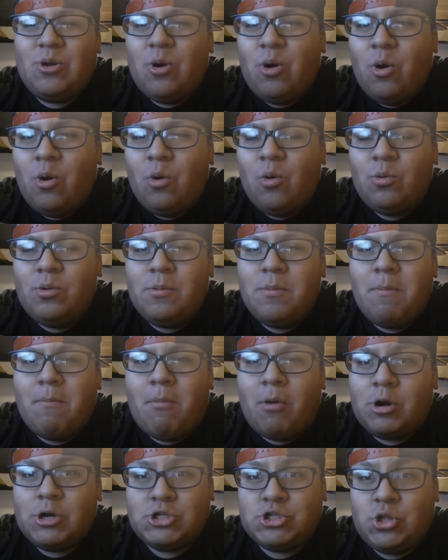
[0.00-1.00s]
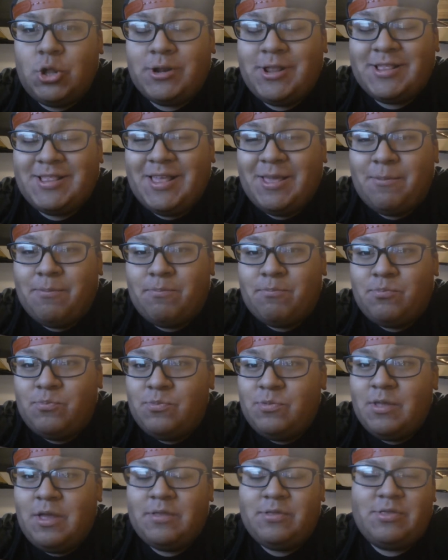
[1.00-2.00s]
their own martial art that they
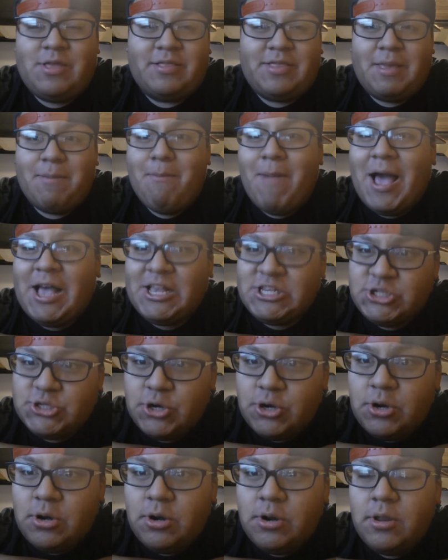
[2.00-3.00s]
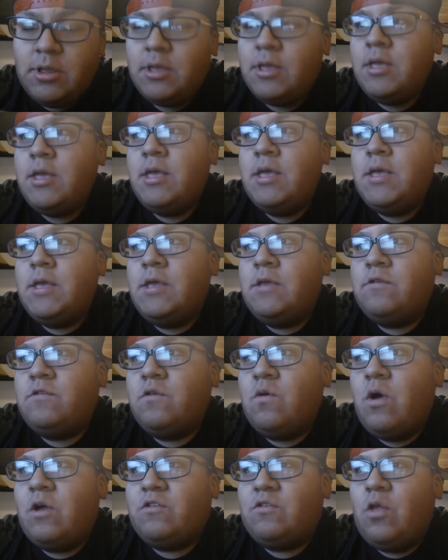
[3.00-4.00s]
that, that they master.
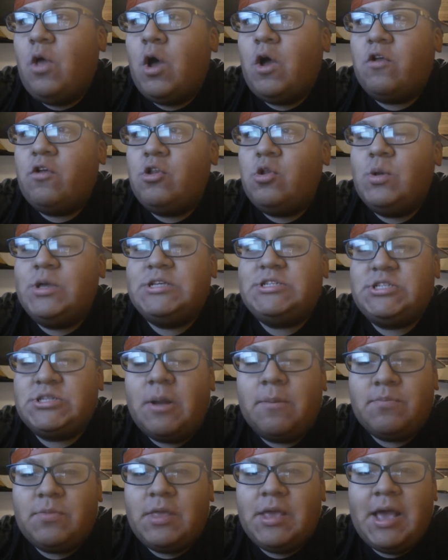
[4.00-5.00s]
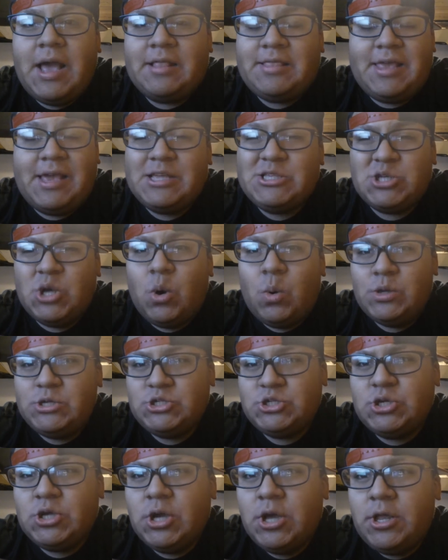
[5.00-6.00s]
So as long as you're doing something, I think it's
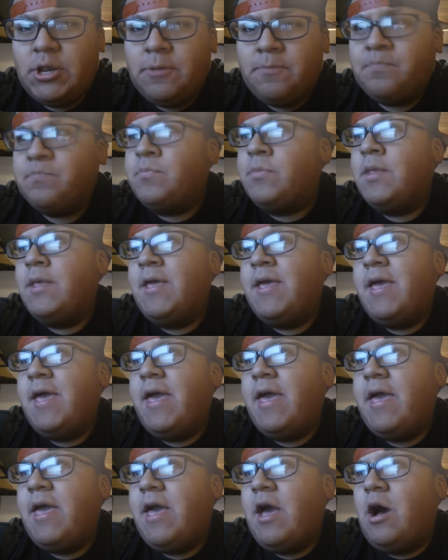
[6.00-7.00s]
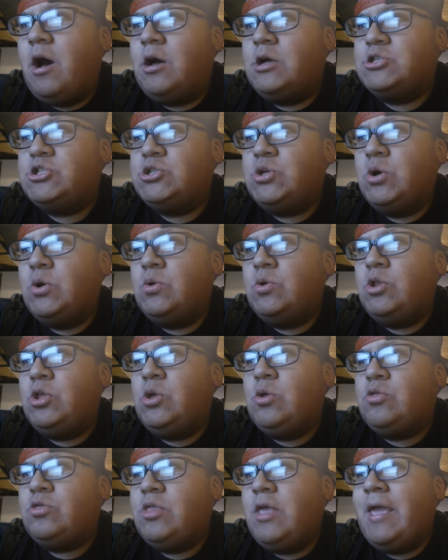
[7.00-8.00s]
always good. Also, do
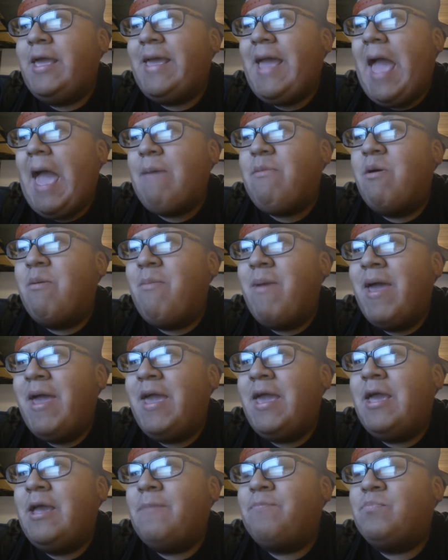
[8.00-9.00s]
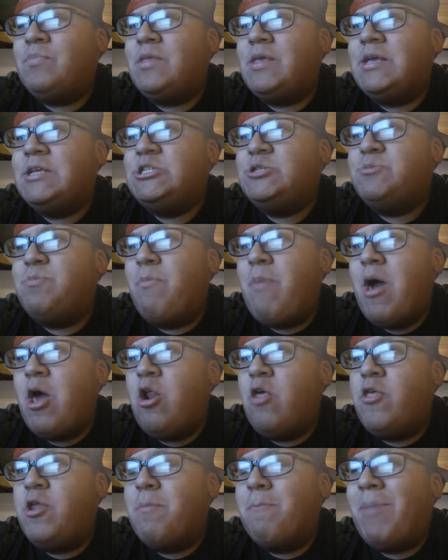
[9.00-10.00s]
you think MMA is
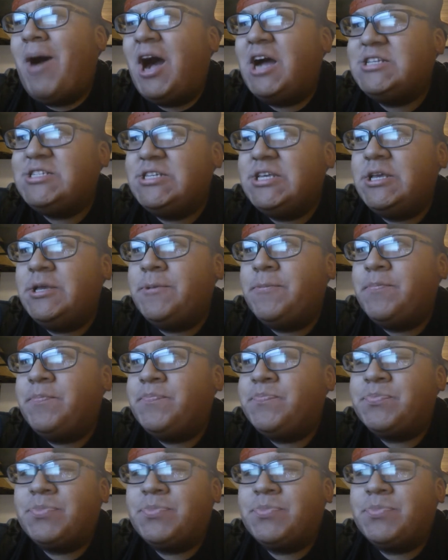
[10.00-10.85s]
better than boxing?